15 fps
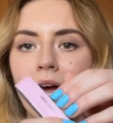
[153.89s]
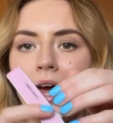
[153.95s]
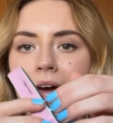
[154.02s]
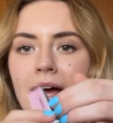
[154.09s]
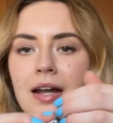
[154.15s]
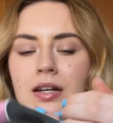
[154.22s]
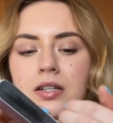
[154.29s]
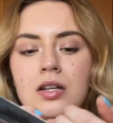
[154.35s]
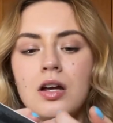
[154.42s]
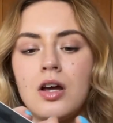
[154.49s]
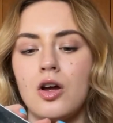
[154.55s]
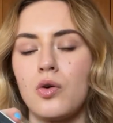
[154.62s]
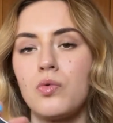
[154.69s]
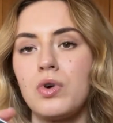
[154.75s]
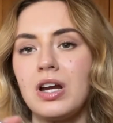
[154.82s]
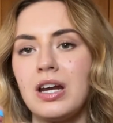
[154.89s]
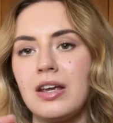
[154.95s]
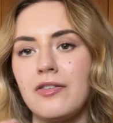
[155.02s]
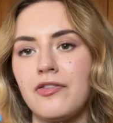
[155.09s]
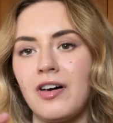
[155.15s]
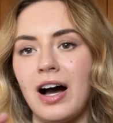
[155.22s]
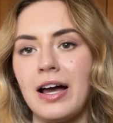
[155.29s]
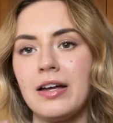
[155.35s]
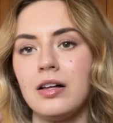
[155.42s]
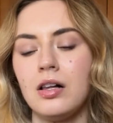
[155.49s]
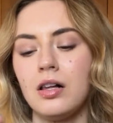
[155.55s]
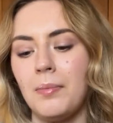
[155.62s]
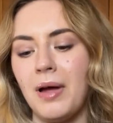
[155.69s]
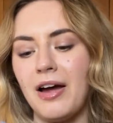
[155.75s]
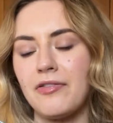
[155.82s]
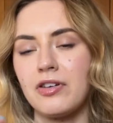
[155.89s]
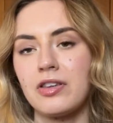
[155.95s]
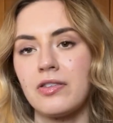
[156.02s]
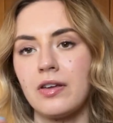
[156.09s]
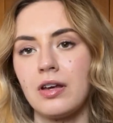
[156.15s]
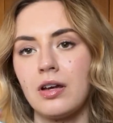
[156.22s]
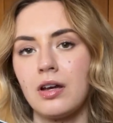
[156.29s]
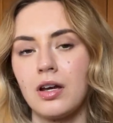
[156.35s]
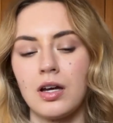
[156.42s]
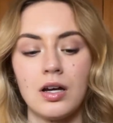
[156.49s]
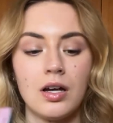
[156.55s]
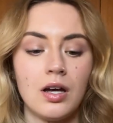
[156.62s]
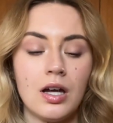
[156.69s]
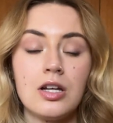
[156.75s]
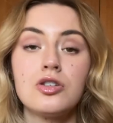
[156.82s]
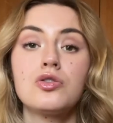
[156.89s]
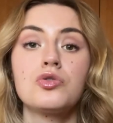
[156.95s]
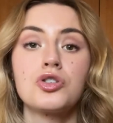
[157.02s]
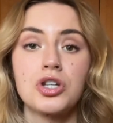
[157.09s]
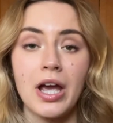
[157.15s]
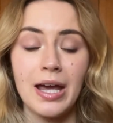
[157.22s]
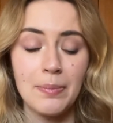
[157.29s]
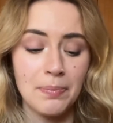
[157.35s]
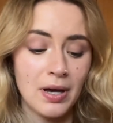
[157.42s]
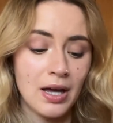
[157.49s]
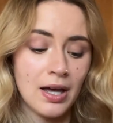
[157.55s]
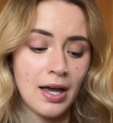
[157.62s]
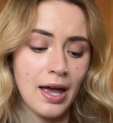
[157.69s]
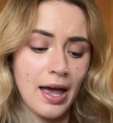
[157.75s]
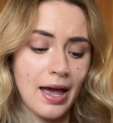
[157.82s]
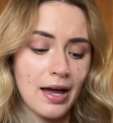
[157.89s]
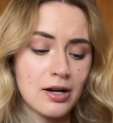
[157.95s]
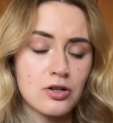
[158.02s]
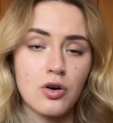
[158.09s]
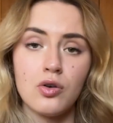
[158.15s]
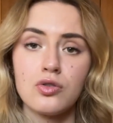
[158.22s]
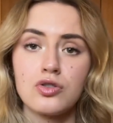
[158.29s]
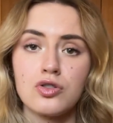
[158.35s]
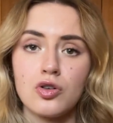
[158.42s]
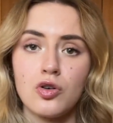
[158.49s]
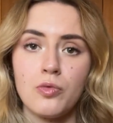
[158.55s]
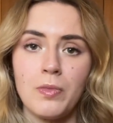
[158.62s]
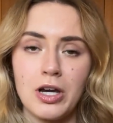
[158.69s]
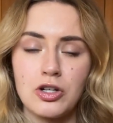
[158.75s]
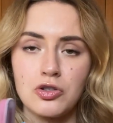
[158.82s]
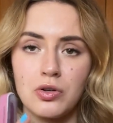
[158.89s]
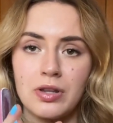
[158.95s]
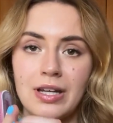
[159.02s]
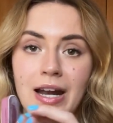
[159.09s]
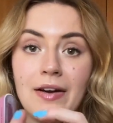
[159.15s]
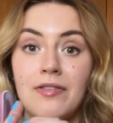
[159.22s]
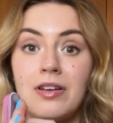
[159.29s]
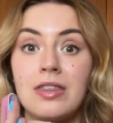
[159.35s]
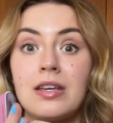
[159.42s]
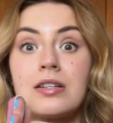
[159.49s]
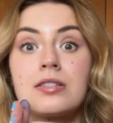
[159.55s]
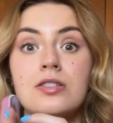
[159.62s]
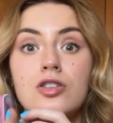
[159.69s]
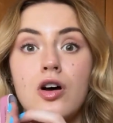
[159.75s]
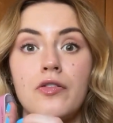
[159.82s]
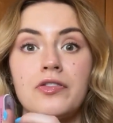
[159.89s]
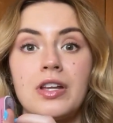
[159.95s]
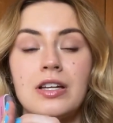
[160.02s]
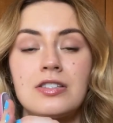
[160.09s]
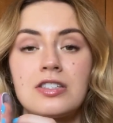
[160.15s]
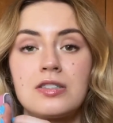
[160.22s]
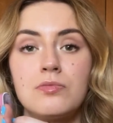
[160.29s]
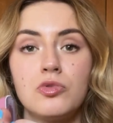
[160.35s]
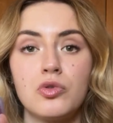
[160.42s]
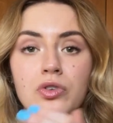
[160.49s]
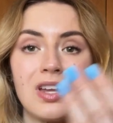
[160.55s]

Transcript: and really file everything into shape, and also make sure that everything is soft and smooth.